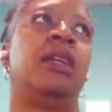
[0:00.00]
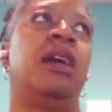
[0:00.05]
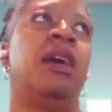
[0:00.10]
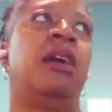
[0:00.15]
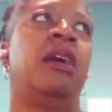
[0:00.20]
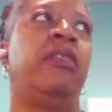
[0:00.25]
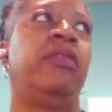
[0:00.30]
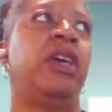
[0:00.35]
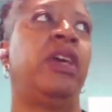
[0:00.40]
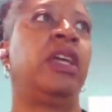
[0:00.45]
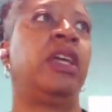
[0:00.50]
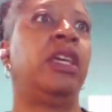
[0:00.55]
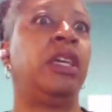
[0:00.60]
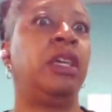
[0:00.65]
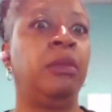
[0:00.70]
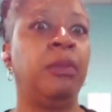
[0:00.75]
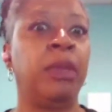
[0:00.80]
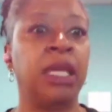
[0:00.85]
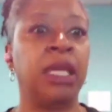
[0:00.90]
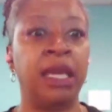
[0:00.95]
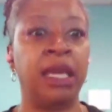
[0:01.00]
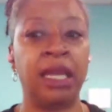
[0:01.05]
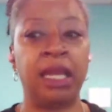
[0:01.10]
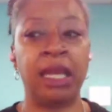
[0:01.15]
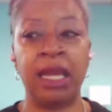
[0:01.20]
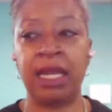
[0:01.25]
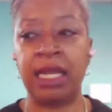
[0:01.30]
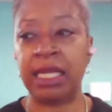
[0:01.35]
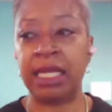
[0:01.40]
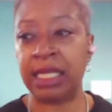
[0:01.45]
of
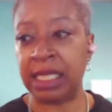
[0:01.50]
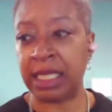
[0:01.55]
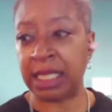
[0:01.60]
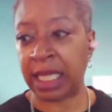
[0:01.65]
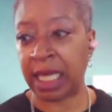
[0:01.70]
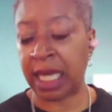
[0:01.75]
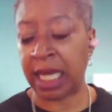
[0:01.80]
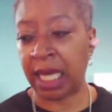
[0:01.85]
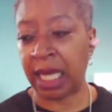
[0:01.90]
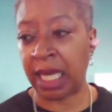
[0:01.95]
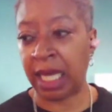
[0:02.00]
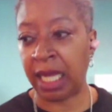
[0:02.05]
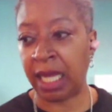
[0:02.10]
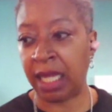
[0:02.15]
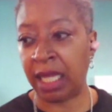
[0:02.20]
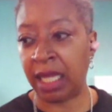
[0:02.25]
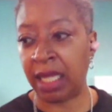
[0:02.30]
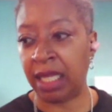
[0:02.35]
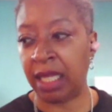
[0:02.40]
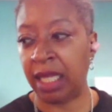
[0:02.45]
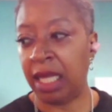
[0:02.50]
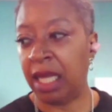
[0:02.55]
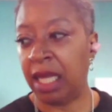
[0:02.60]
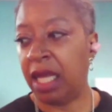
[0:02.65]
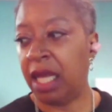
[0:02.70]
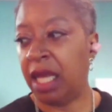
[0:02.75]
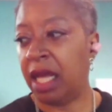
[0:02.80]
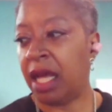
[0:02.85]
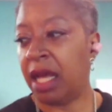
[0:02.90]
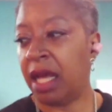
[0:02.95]
accumulated skill,
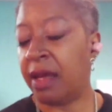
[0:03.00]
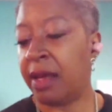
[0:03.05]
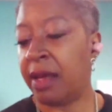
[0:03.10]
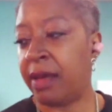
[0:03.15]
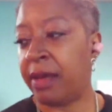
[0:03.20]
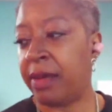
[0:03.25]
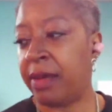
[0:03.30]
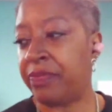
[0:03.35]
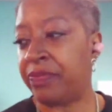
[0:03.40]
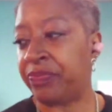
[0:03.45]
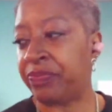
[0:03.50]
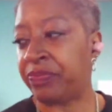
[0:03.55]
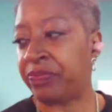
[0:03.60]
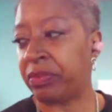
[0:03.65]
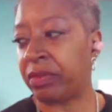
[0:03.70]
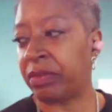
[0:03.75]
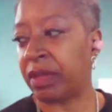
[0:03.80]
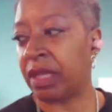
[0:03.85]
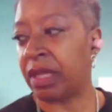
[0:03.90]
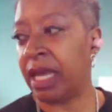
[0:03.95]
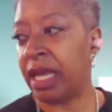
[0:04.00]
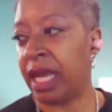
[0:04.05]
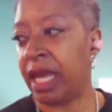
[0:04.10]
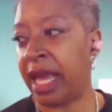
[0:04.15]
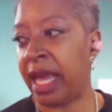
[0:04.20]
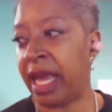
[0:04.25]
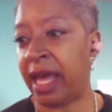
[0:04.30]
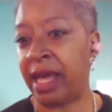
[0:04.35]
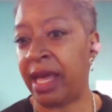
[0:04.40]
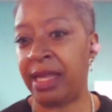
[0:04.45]

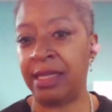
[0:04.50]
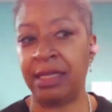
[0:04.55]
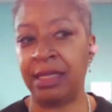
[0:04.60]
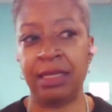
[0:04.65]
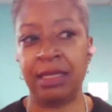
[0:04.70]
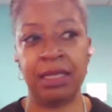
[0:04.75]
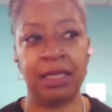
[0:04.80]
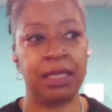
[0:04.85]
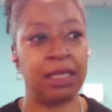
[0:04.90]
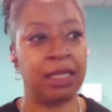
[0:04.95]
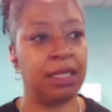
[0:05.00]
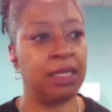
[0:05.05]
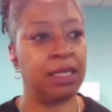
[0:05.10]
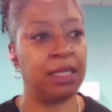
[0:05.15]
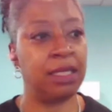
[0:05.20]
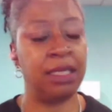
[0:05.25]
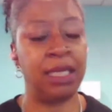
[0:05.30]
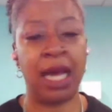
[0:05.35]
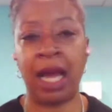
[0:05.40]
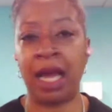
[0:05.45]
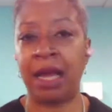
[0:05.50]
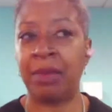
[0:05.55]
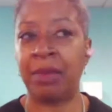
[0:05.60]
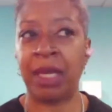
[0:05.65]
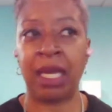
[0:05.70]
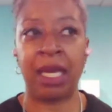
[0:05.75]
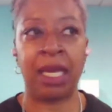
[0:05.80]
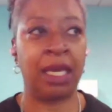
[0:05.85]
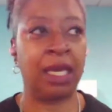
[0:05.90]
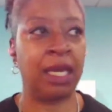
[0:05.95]
and
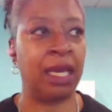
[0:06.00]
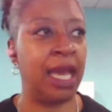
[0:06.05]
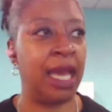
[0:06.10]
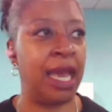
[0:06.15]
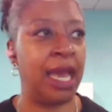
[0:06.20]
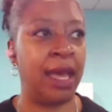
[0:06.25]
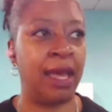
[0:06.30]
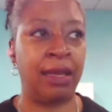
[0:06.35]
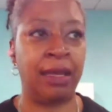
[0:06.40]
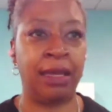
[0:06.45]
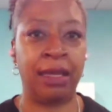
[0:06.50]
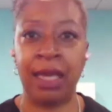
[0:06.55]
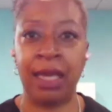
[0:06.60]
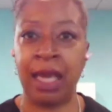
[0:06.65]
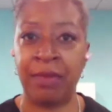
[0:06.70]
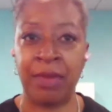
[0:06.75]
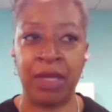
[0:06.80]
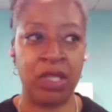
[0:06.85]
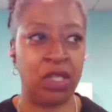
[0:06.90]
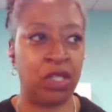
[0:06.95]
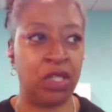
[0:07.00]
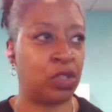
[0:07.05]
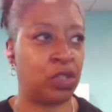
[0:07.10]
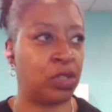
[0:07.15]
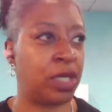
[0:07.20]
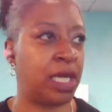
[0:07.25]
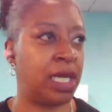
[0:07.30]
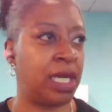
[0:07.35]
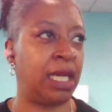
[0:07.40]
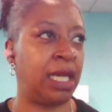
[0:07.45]
timing and
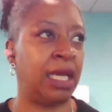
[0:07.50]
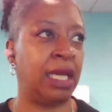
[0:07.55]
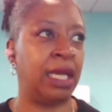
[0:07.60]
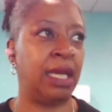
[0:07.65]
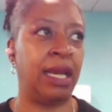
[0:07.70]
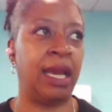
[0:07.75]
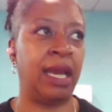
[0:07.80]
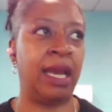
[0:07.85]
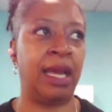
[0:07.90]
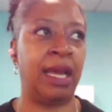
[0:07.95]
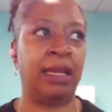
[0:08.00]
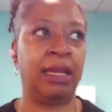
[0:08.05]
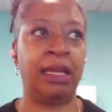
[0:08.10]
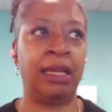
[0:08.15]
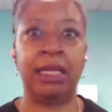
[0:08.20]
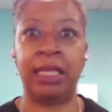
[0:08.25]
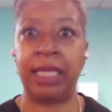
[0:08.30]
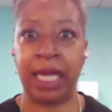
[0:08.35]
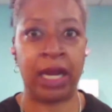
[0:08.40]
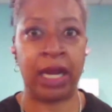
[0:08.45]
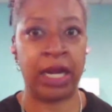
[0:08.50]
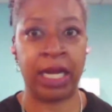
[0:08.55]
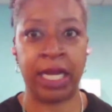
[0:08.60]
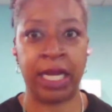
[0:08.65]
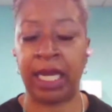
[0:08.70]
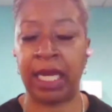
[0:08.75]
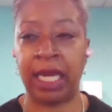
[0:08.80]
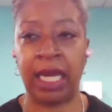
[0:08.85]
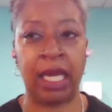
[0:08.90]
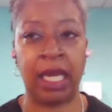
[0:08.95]
chemistry and
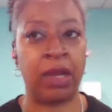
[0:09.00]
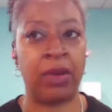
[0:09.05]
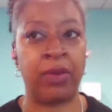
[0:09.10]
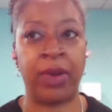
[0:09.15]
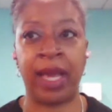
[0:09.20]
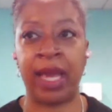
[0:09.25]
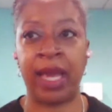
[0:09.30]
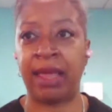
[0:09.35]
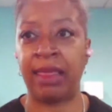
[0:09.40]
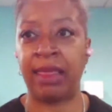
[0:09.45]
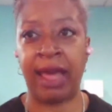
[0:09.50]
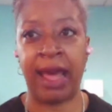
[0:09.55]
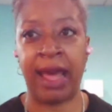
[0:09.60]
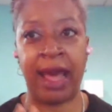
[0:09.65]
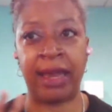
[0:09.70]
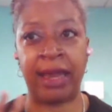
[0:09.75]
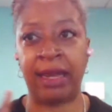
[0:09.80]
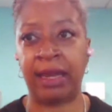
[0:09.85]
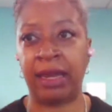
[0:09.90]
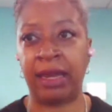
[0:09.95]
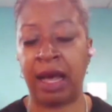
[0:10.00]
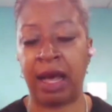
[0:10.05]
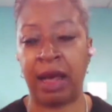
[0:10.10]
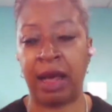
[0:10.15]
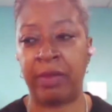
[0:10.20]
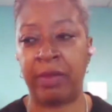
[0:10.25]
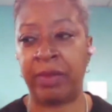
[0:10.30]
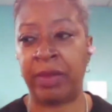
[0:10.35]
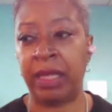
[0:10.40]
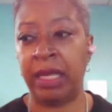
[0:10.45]
clarity in a way that
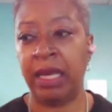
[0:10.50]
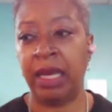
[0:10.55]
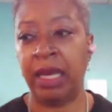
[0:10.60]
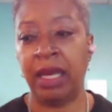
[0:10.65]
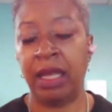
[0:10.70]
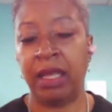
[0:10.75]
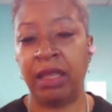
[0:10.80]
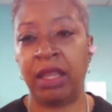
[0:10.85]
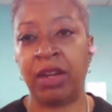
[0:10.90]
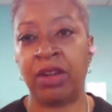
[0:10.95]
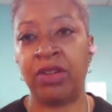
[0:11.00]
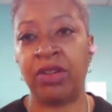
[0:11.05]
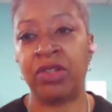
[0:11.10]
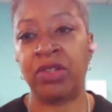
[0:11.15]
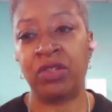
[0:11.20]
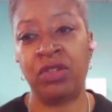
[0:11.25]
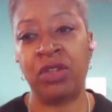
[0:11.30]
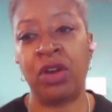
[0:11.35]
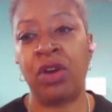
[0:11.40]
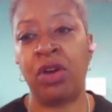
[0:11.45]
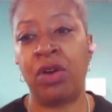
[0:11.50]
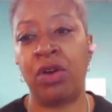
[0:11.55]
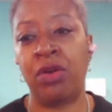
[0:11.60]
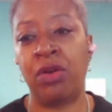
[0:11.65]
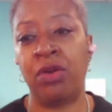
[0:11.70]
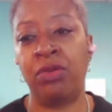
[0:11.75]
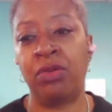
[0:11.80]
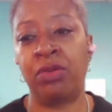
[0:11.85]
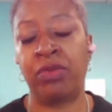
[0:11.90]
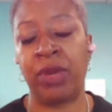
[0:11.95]
there is
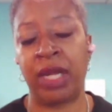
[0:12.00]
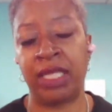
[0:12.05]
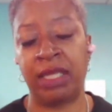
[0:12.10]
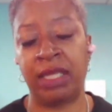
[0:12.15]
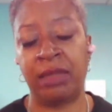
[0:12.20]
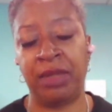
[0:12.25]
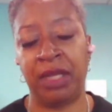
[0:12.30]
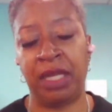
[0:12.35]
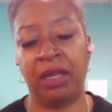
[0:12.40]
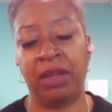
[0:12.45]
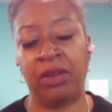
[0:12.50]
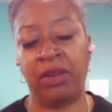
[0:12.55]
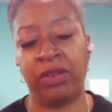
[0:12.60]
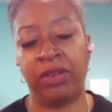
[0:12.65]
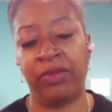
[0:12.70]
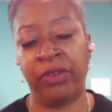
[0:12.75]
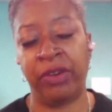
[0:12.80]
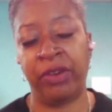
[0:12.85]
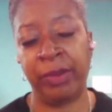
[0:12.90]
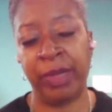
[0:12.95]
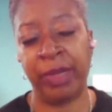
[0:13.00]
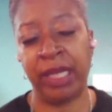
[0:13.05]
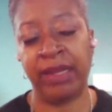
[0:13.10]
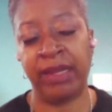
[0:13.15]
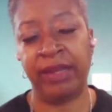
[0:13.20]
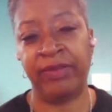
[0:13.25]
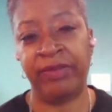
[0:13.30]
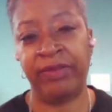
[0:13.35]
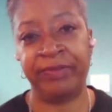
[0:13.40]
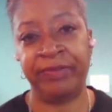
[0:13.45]
no recipe or
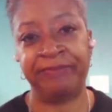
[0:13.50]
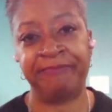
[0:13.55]
formula.